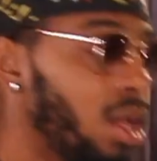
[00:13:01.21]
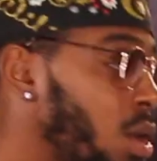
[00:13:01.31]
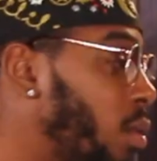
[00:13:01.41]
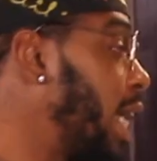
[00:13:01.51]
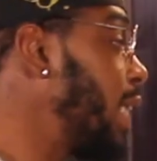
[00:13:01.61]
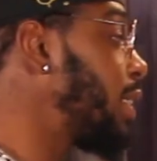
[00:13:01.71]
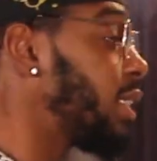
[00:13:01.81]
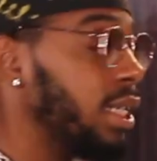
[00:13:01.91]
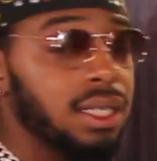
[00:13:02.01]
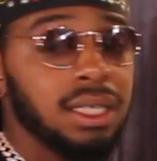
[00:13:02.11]
when they
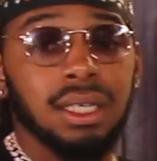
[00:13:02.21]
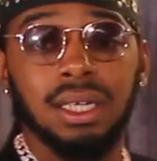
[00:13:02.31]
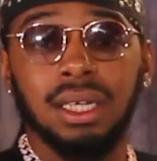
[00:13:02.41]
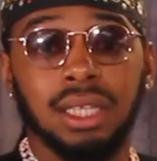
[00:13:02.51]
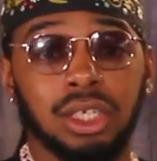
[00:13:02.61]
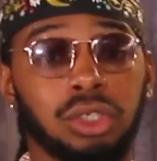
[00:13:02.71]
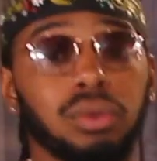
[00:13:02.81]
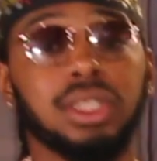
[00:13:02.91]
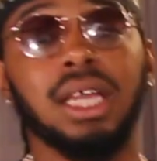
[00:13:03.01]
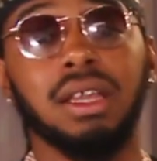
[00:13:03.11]
see that you
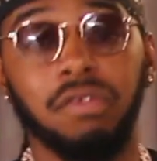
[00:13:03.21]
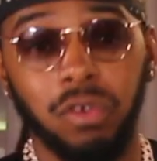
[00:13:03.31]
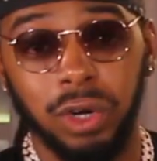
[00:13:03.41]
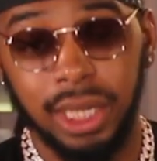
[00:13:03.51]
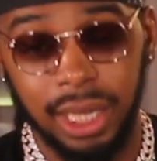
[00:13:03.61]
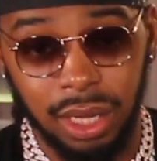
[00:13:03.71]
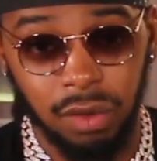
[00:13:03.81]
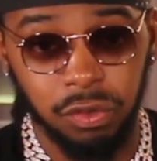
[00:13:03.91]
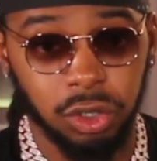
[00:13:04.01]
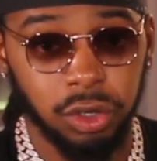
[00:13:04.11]
were taking 40K
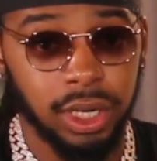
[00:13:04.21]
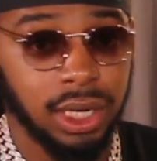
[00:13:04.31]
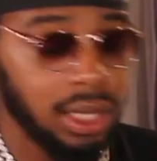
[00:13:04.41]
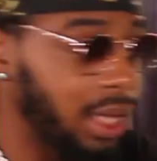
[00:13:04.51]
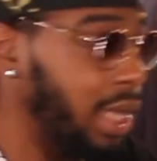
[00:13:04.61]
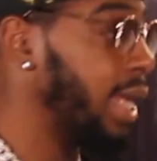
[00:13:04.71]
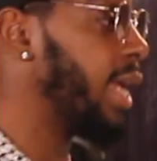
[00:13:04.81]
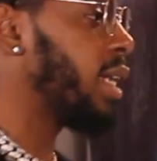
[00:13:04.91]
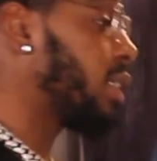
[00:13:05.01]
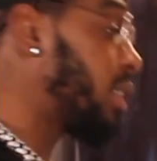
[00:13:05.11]
off your credit
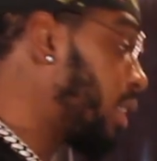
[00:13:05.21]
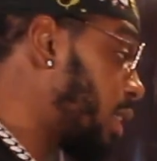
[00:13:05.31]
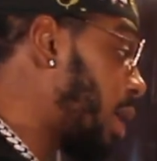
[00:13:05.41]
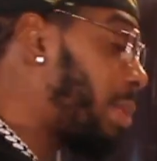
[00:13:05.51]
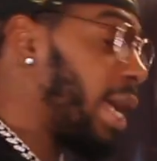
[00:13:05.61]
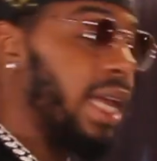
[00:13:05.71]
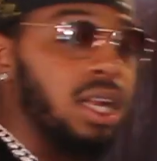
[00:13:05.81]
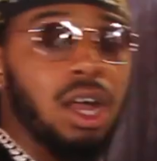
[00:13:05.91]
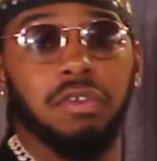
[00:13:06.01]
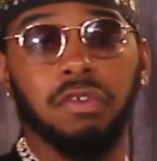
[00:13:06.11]
and paying
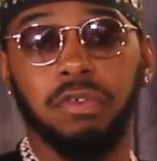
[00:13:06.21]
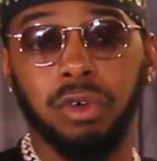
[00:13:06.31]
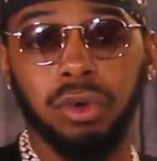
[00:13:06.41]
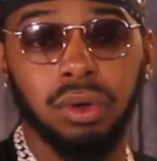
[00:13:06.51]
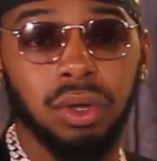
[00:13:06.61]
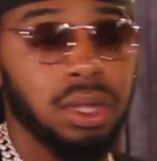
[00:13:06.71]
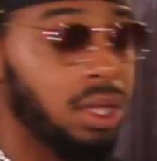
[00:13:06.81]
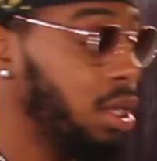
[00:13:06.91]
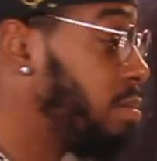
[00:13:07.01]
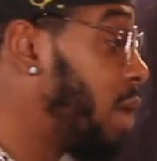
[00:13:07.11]
it off in full
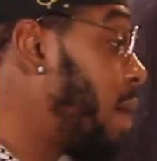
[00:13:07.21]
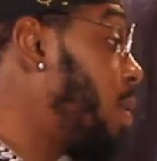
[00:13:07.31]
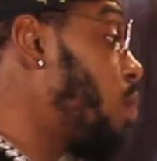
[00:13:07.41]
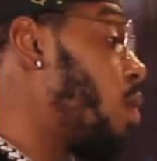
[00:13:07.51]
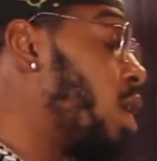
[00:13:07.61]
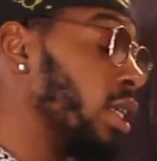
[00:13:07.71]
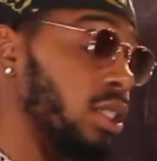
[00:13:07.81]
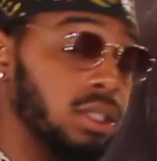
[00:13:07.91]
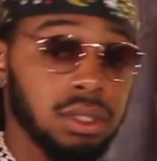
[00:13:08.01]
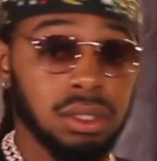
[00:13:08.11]
maybe
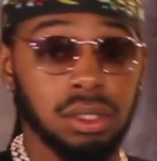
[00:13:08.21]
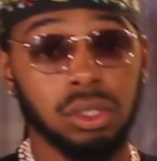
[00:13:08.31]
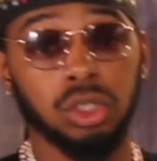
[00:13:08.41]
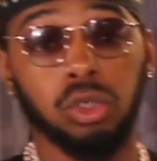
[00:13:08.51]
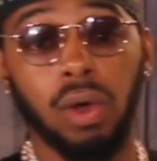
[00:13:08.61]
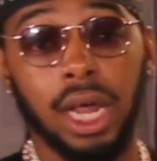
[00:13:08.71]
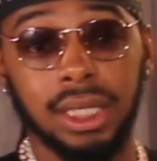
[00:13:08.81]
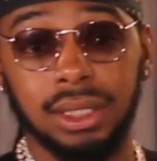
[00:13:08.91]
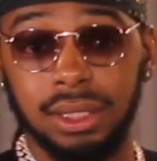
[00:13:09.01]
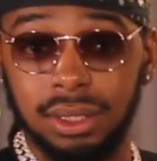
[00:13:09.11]
once or
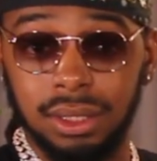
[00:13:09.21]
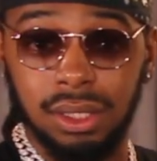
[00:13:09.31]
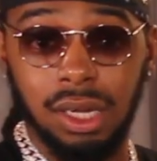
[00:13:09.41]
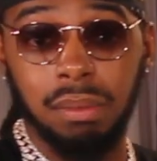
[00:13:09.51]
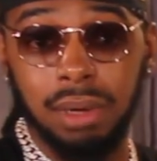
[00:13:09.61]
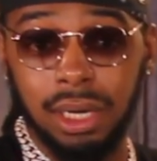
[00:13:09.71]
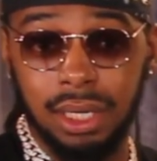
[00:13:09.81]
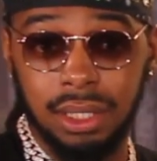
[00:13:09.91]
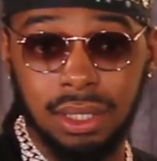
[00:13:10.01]
twice a month?